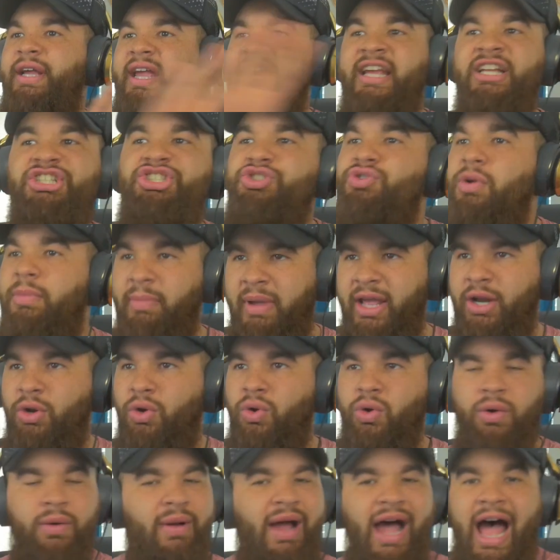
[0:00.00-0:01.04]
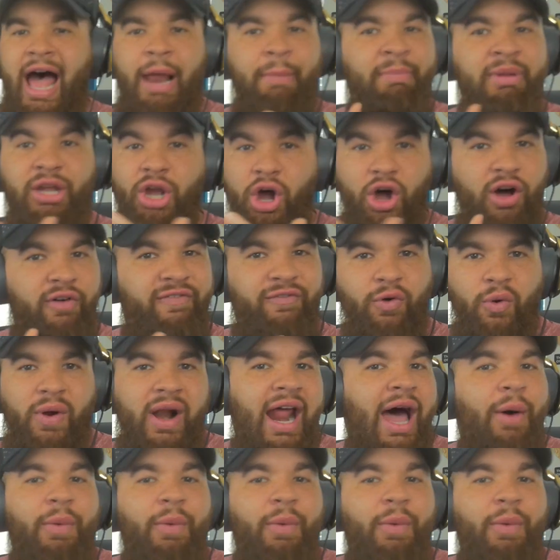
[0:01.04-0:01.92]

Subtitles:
instrumental, I'd be all for it.